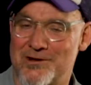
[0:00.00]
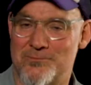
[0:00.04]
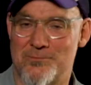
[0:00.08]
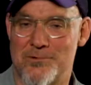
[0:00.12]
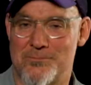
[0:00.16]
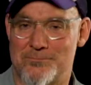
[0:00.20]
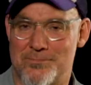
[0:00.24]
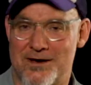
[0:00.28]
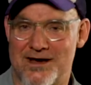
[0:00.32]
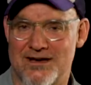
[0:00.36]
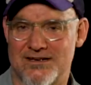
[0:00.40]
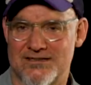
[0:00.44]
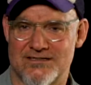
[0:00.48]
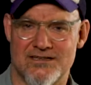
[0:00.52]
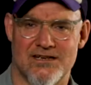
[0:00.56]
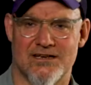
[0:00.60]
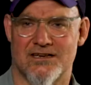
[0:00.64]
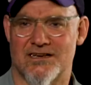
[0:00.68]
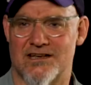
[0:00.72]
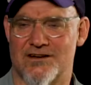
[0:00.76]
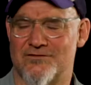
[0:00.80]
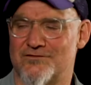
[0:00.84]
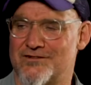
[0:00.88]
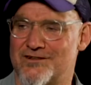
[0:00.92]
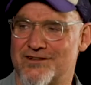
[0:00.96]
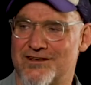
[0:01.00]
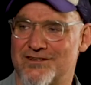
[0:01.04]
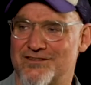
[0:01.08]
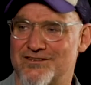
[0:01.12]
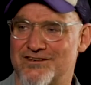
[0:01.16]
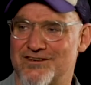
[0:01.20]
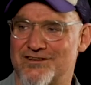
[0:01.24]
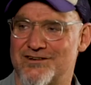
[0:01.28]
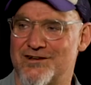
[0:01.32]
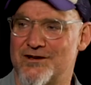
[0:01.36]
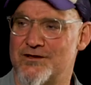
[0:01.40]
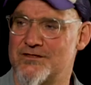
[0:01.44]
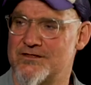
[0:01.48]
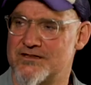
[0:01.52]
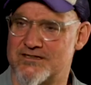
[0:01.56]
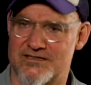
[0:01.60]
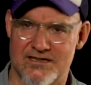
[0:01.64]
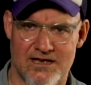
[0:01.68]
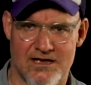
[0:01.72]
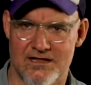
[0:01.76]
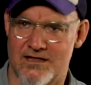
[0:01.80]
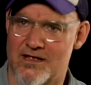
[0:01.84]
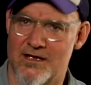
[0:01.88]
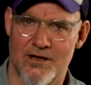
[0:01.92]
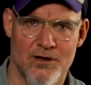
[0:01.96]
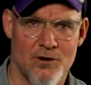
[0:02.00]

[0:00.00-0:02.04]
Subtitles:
I went back and said, kind of another year out, and they said,